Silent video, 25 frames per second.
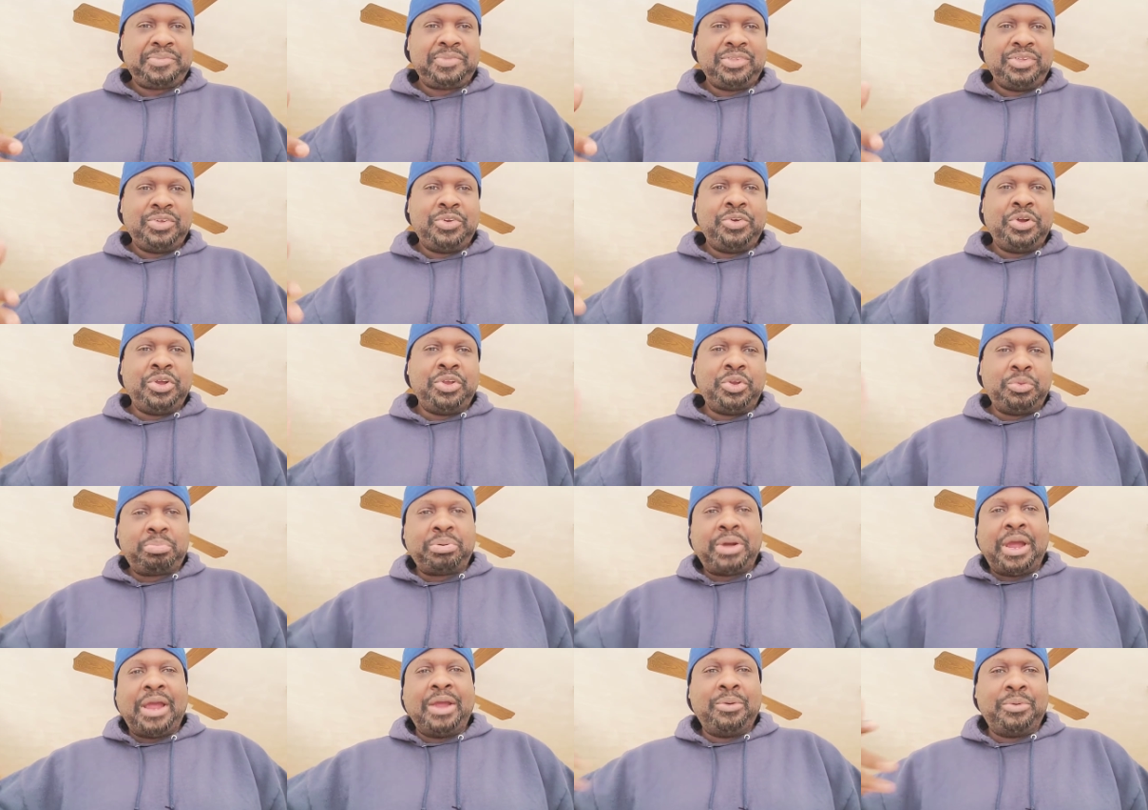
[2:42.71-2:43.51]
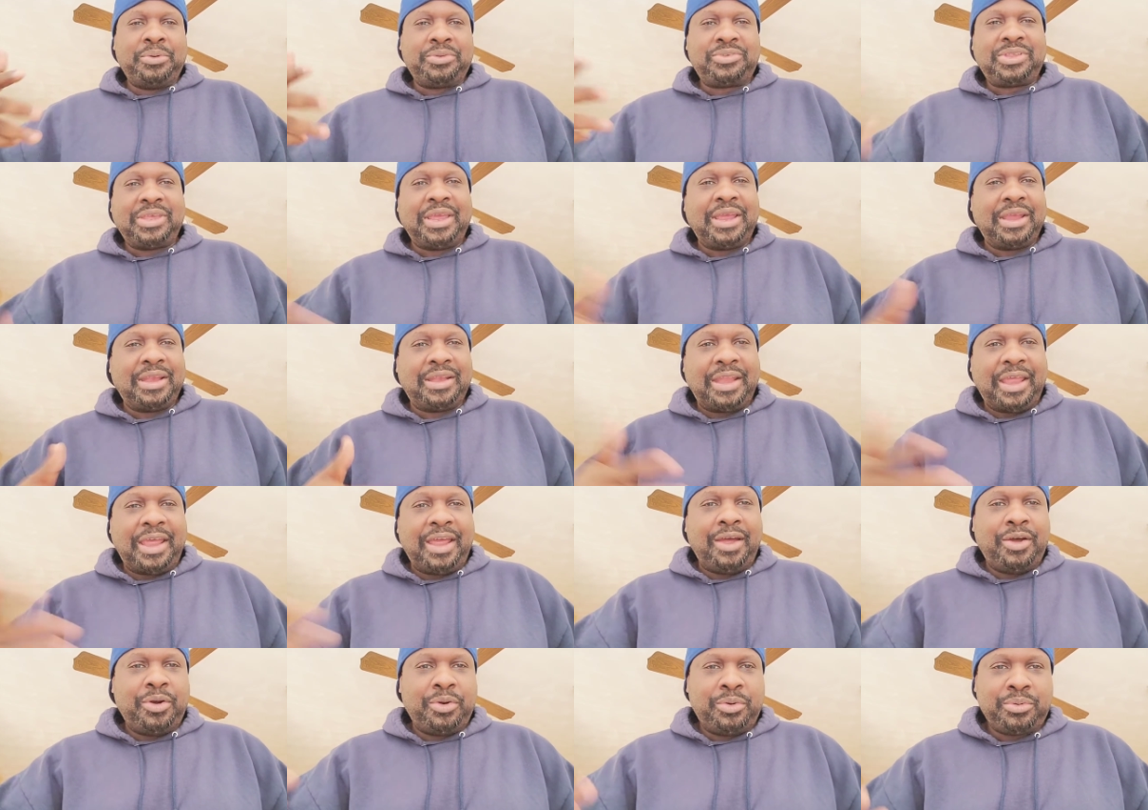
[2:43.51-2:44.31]
You know, you probably would say it
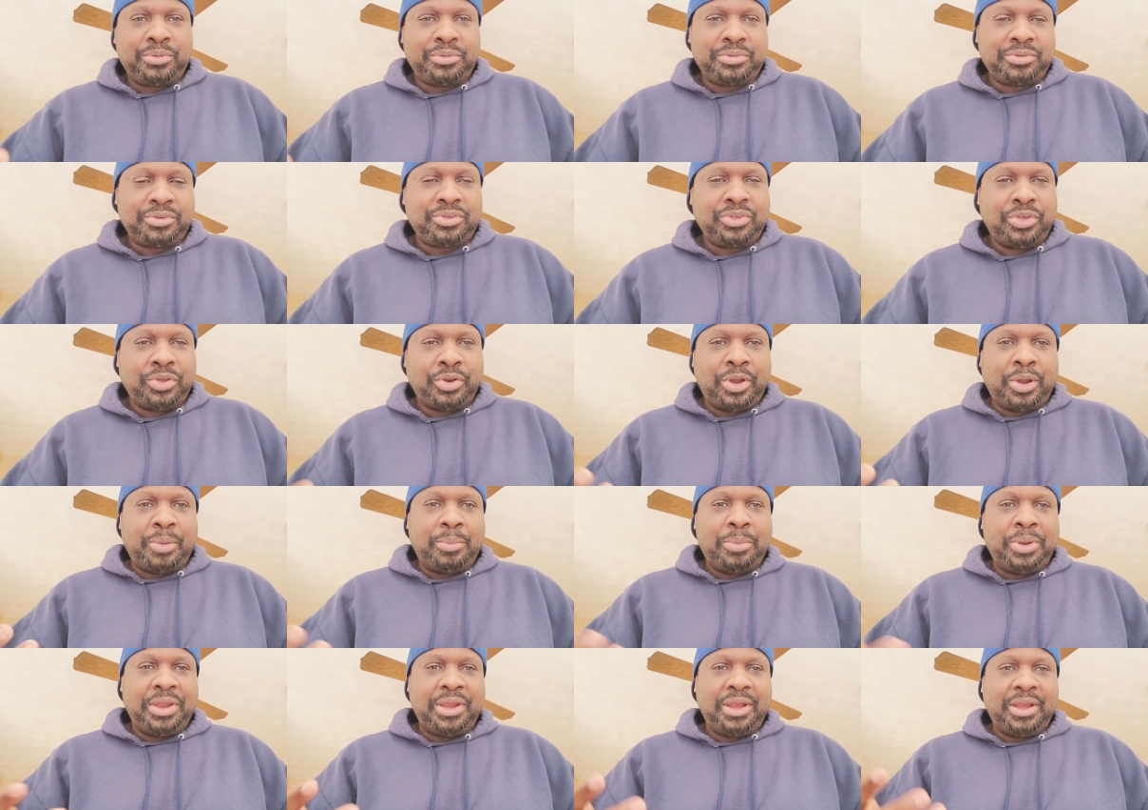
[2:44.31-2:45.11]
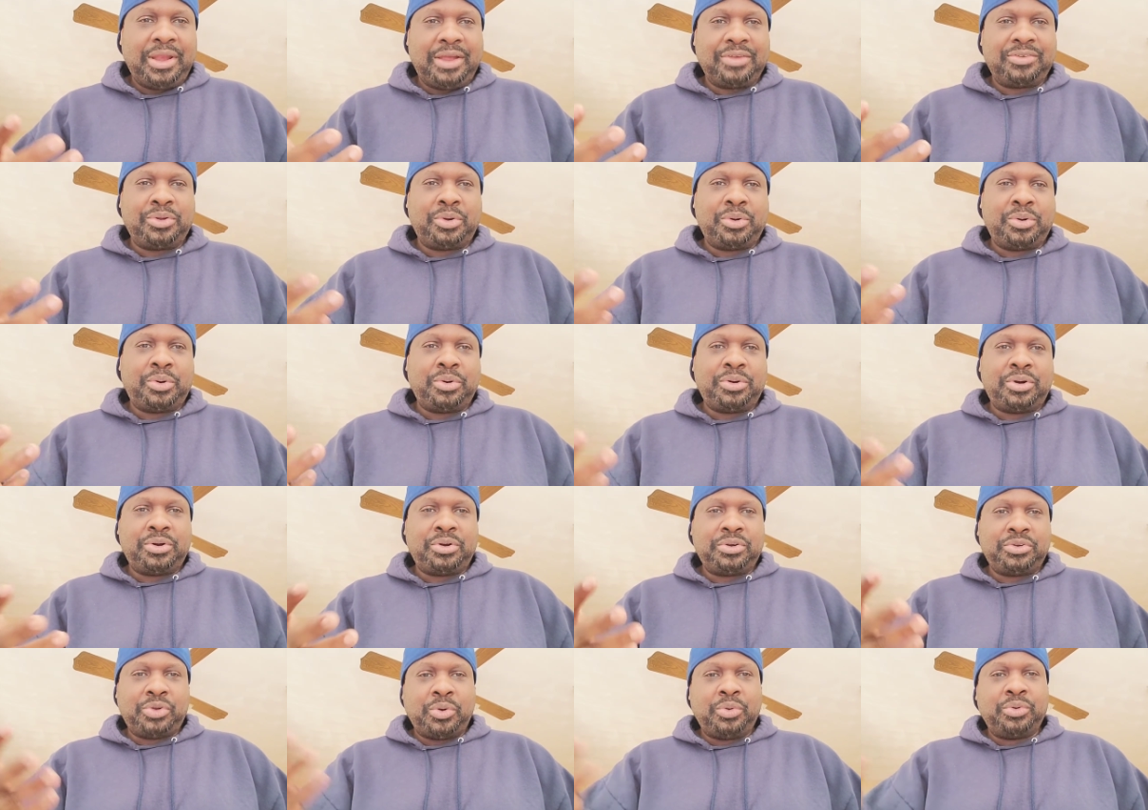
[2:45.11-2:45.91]
now, you know what I mean, as an
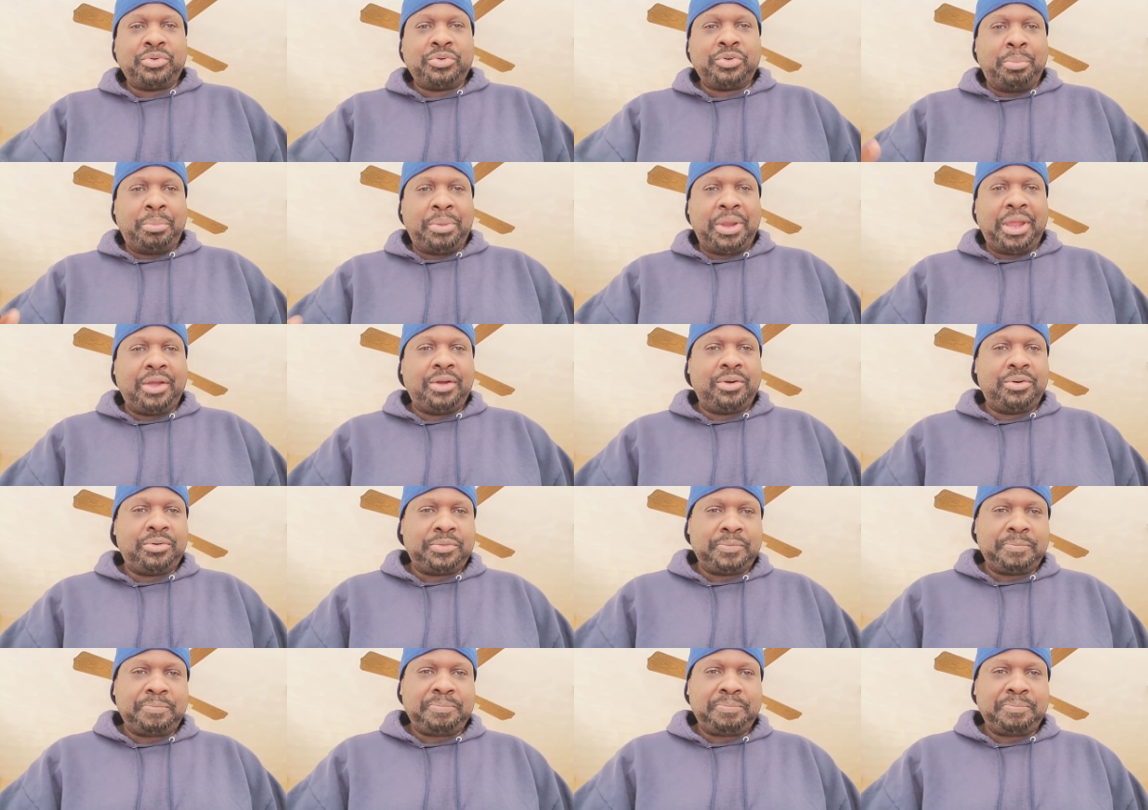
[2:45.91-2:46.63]
older male,